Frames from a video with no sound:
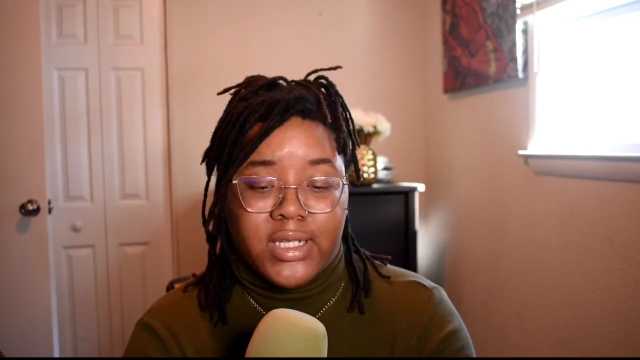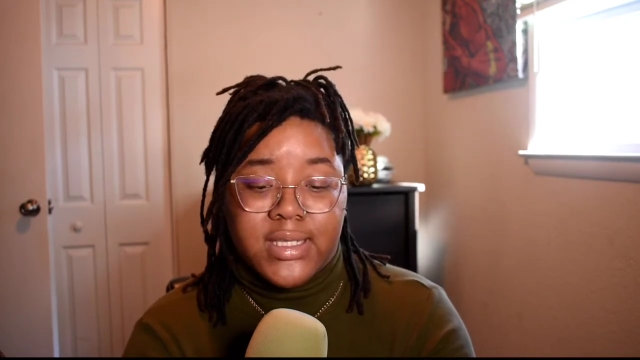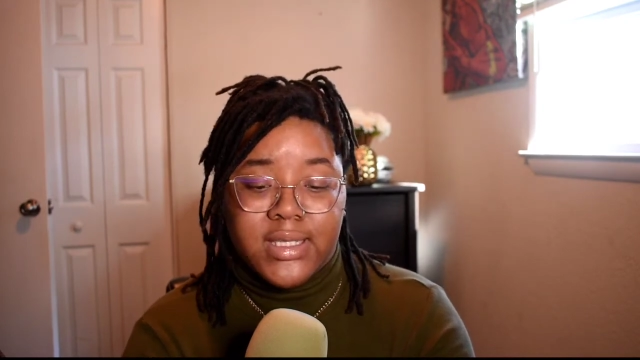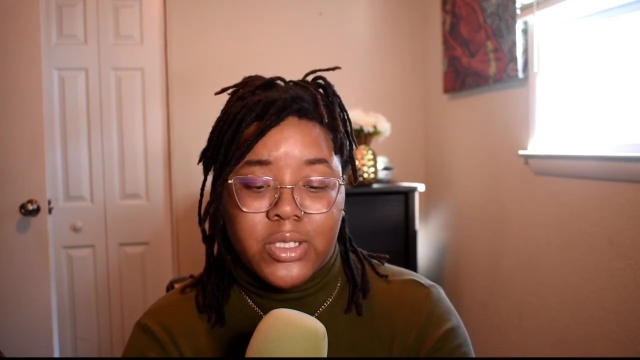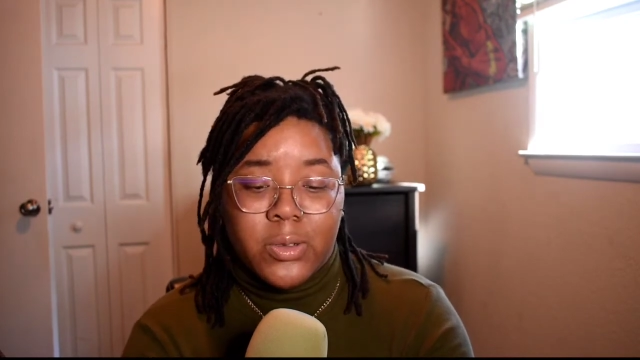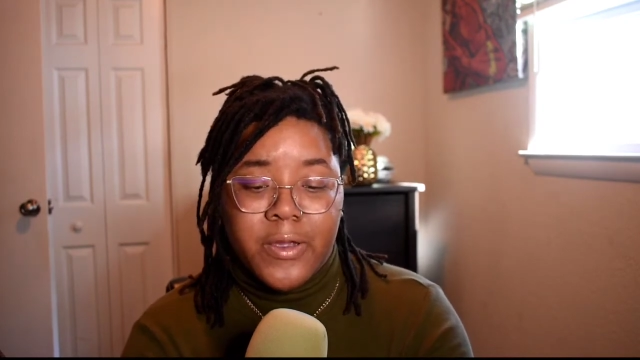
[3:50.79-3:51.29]

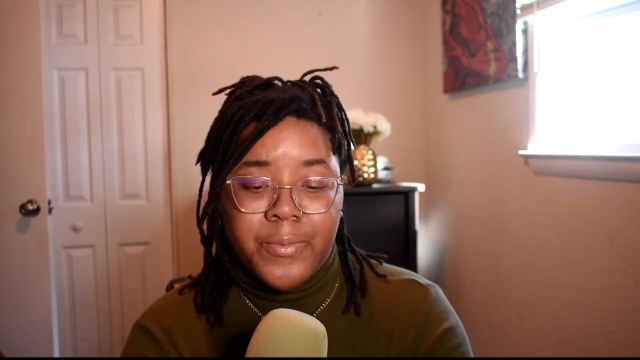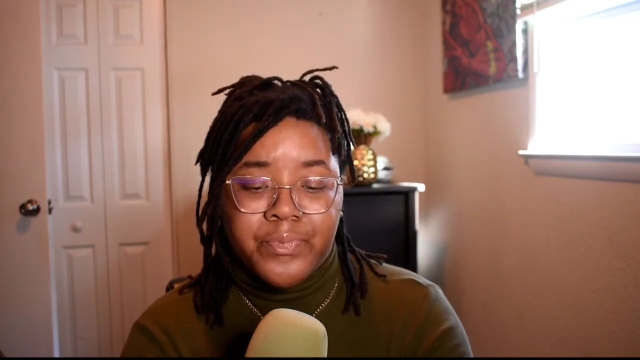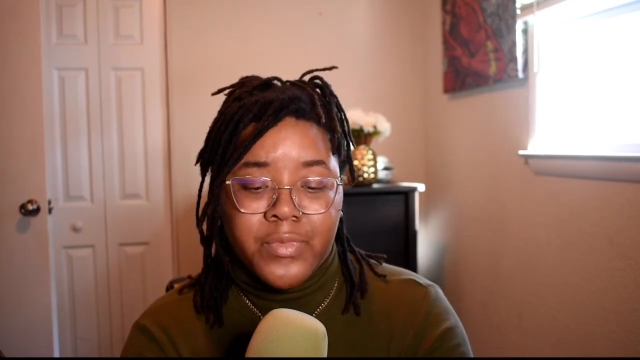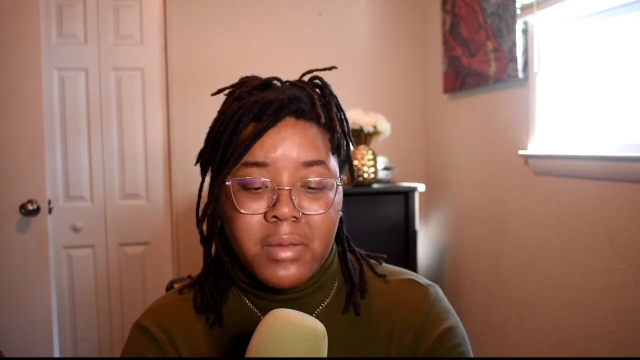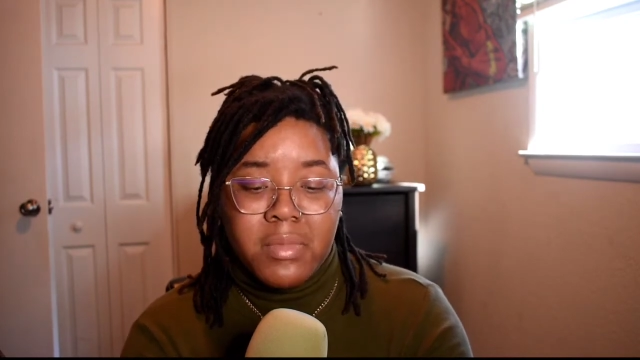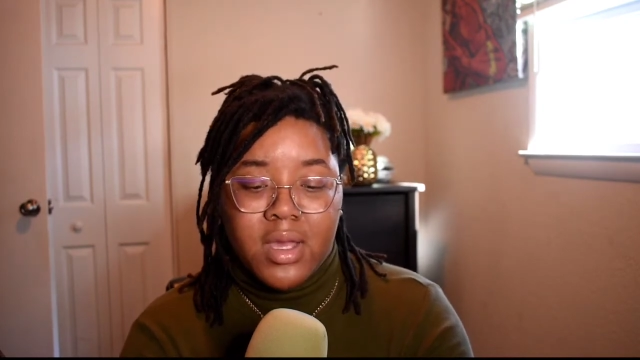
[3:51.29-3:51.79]
listen to it
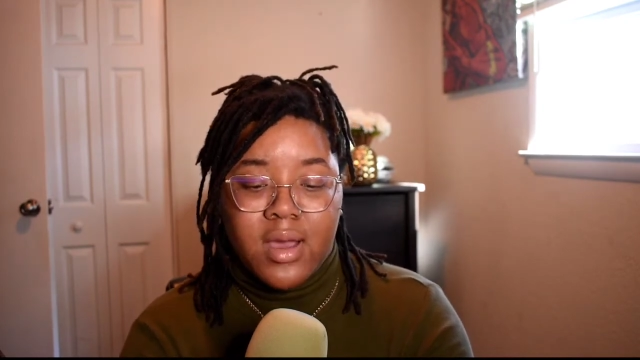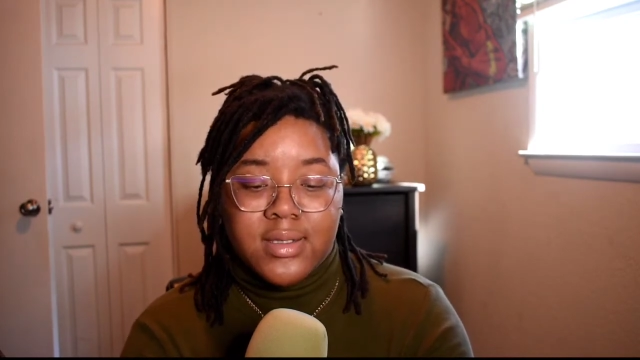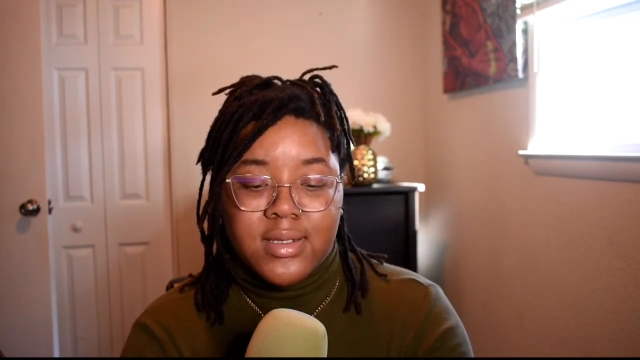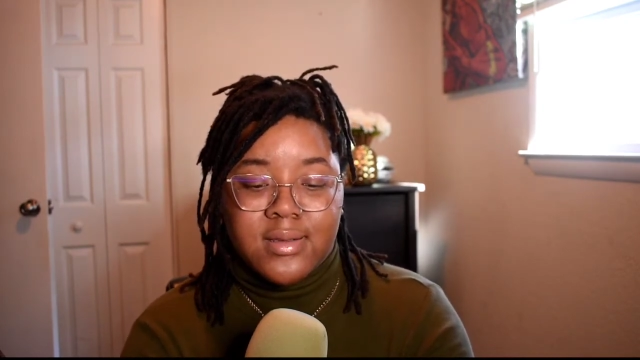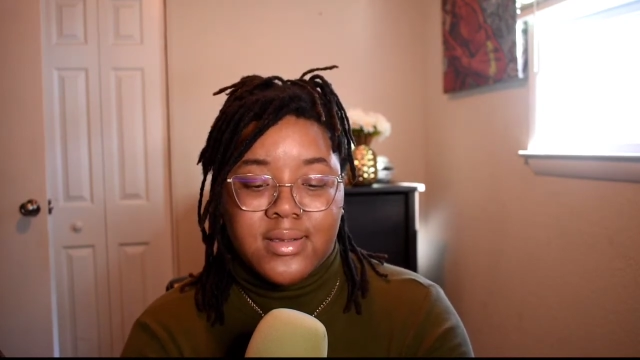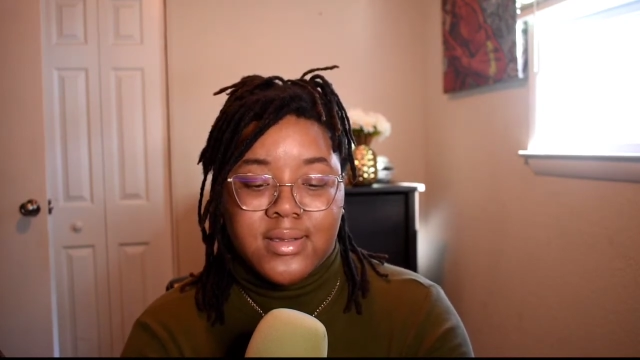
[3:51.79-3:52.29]
because
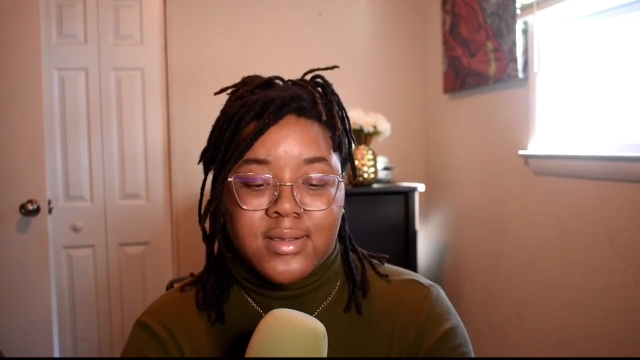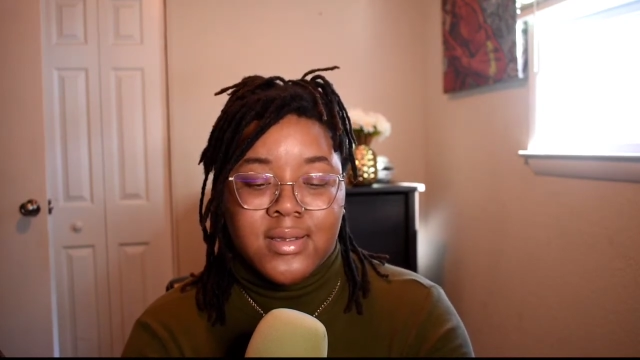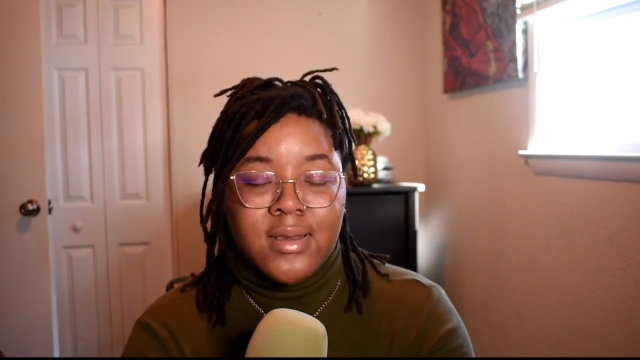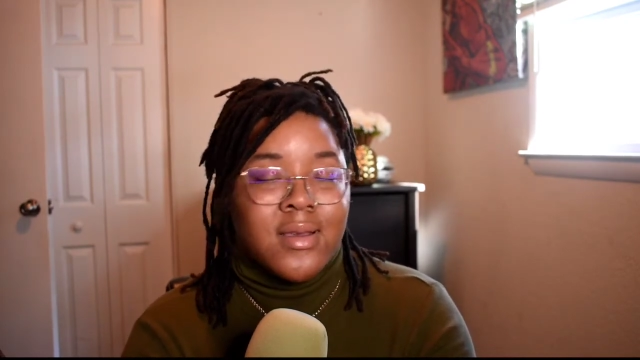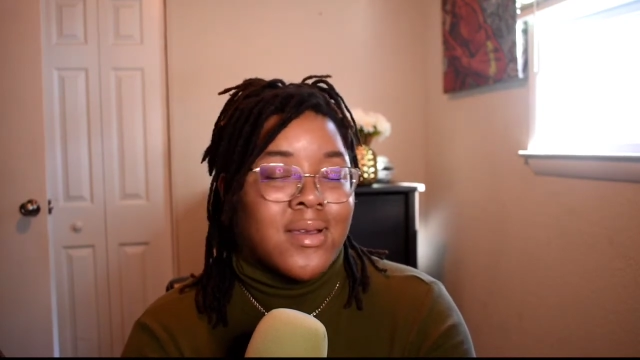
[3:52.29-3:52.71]
it's